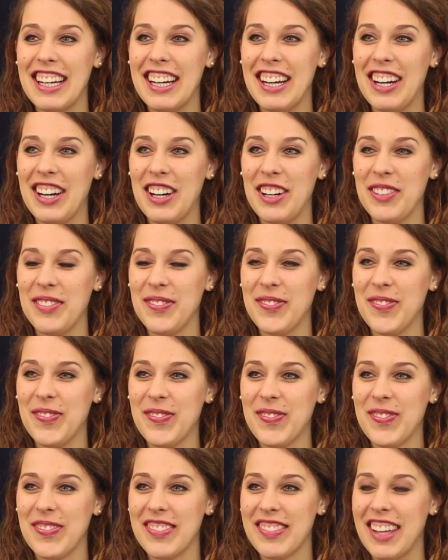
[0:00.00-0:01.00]

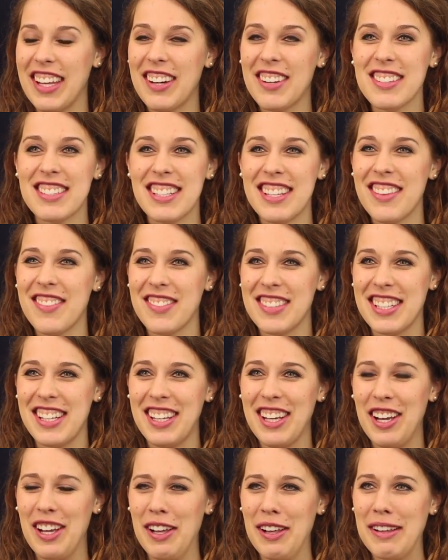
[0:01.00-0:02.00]
don't see
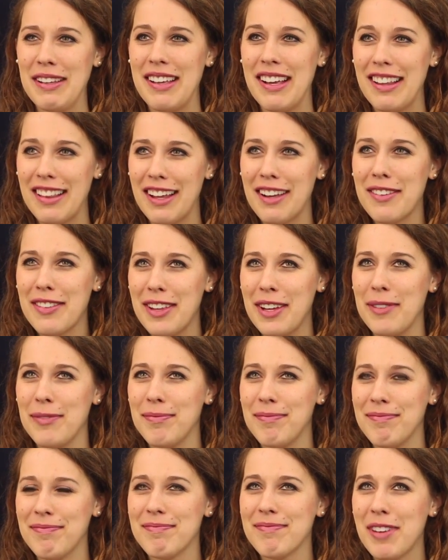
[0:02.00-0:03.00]
themselves, a lot of
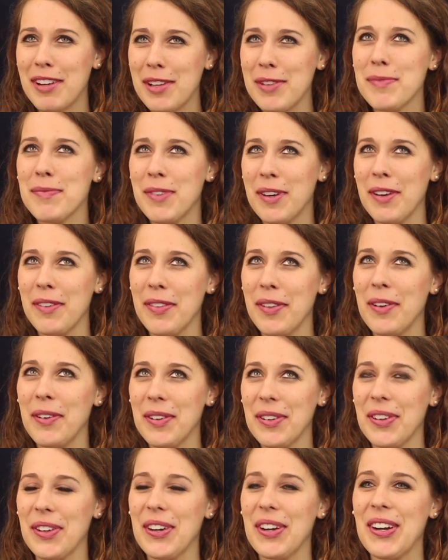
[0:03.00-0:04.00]
them, probably more of the
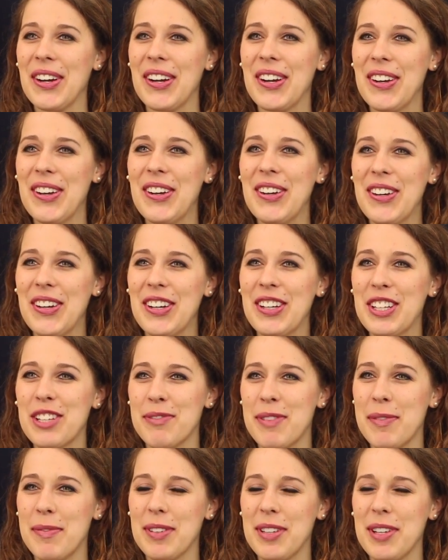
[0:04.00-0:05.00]
older
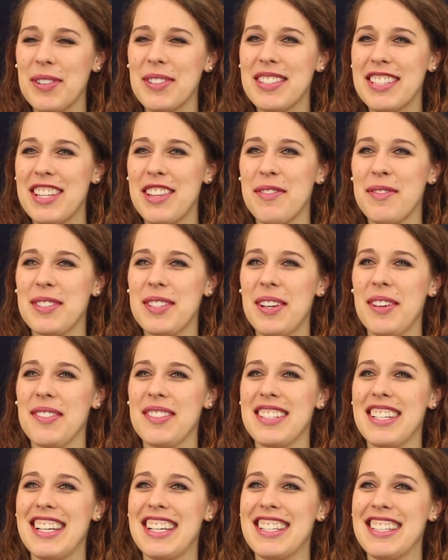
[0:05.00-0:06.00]
people, don't see
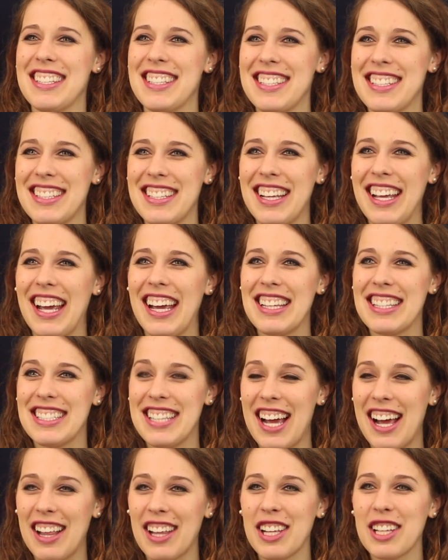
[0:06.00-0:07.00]
themselves as
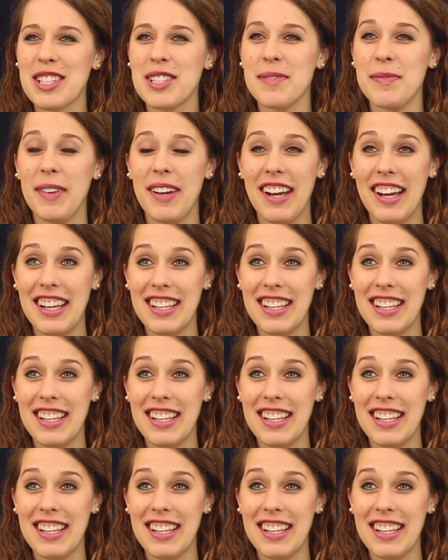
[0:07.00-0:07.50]
Italians, but